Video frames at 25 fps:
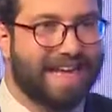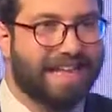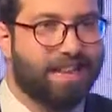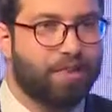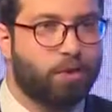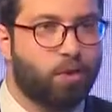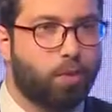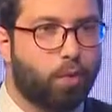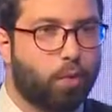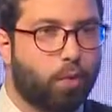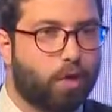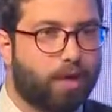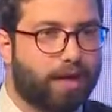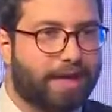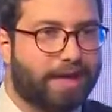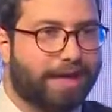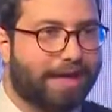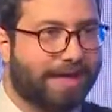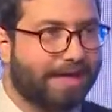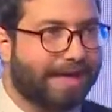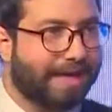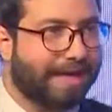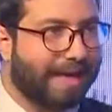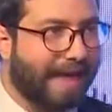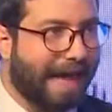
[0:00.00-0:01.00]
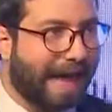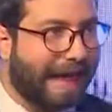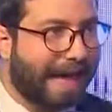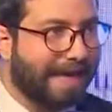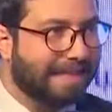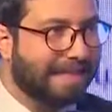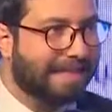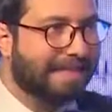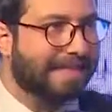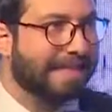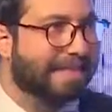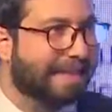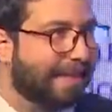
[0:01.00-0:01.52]
they're working in an
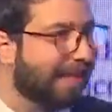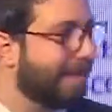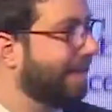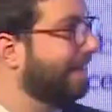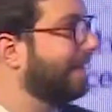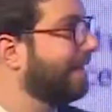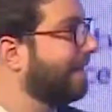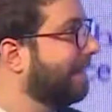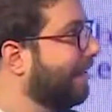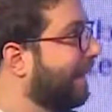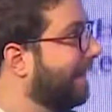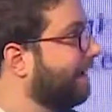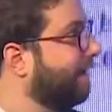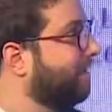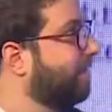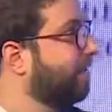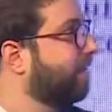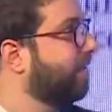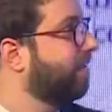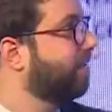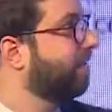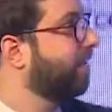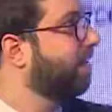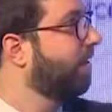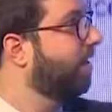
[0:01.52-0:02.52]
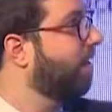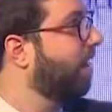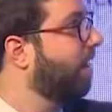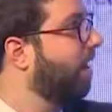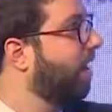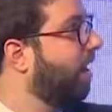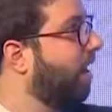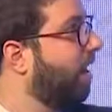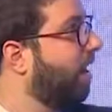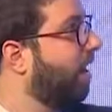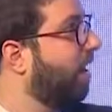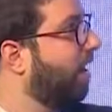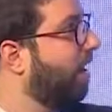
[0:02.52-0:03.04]
isolated sense.
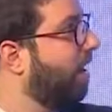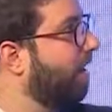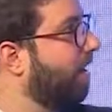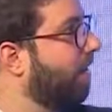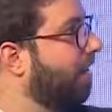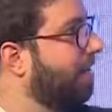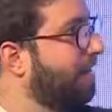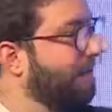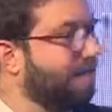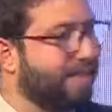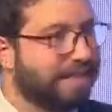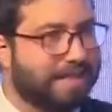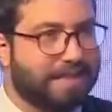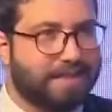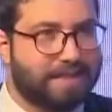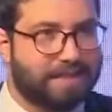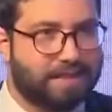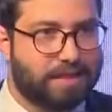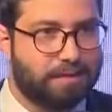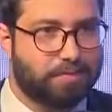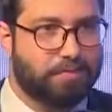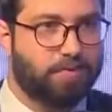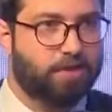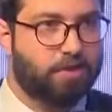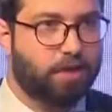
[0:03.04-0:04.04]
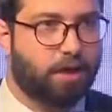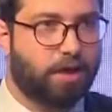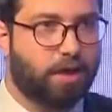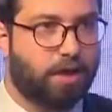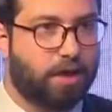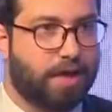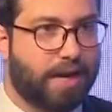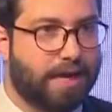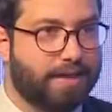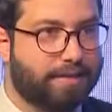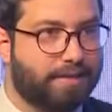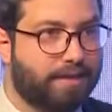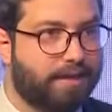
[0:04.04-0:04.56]
The systems are
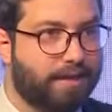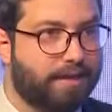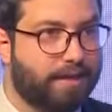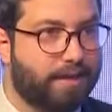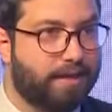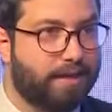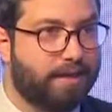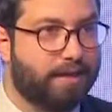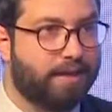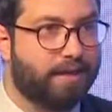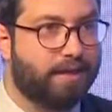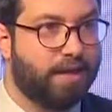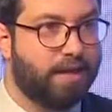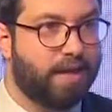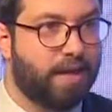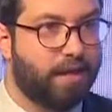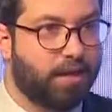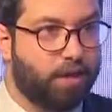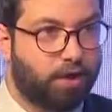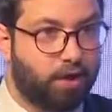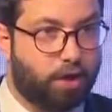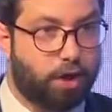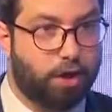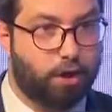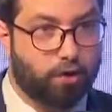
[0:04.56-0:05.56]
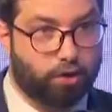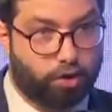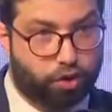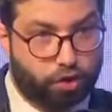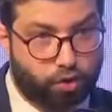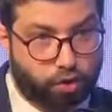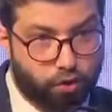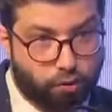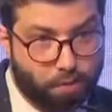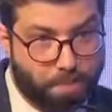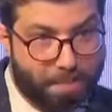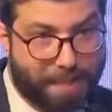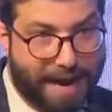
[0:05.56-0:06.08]
isolated. There are
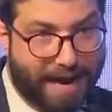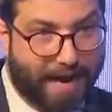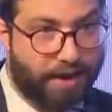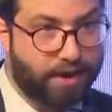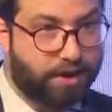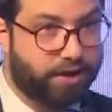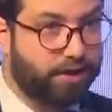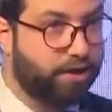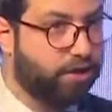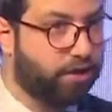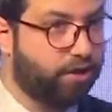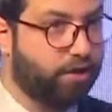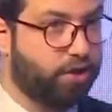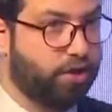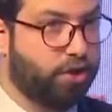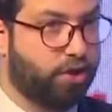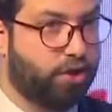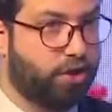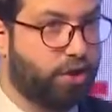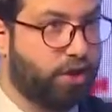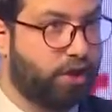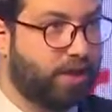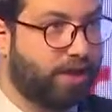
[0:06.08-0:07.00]
true barriers to